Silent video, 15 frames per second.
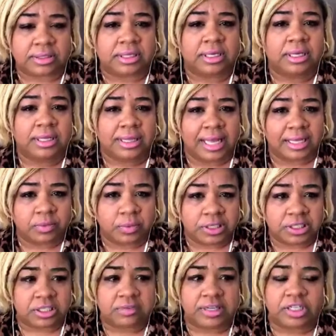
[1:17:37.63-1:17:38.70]
that's one
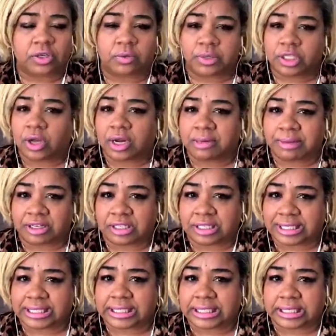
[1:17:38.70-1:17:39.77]
generation. Or we're talking about Gen
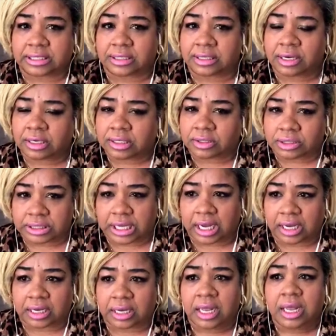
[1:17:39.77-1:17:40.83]
Z, so they're a little young.
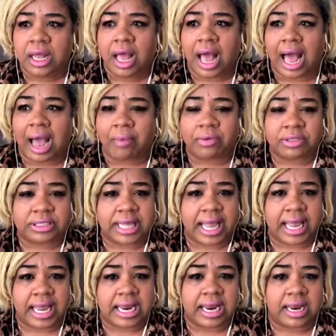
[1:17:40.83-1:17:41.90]
I will
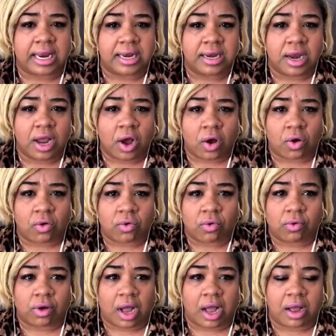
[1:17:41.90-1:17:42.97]
say no
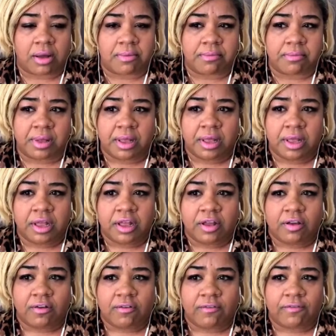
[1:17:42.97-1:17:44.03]
um,
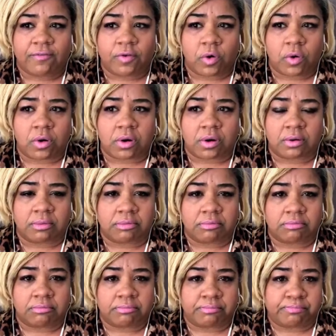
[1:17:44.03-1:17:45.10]
for
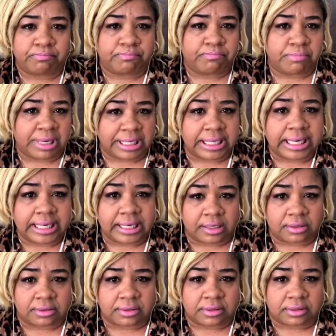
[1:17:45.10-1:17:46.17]

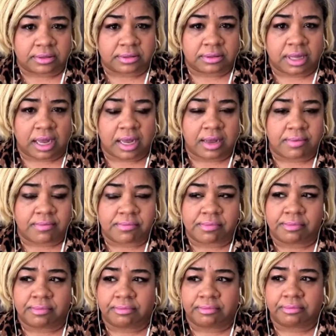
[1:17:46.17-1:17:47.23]
millennials. Um,
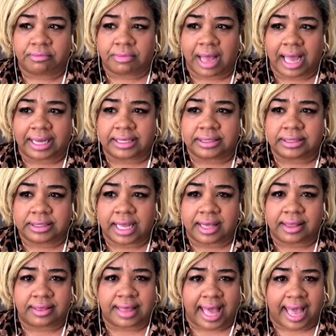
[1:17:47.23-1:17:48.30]
I can say
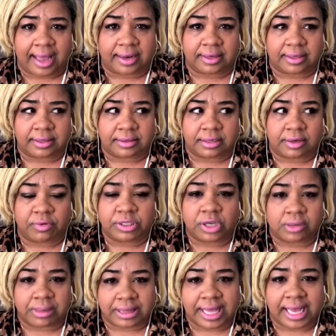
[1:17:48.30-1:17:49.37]
that if we're talking
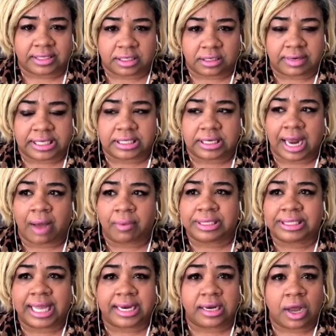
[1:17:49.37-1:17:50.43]
about that generation, I would say
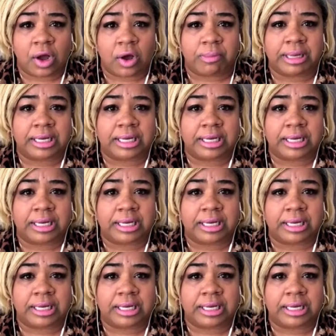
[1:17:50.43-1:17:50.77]
no because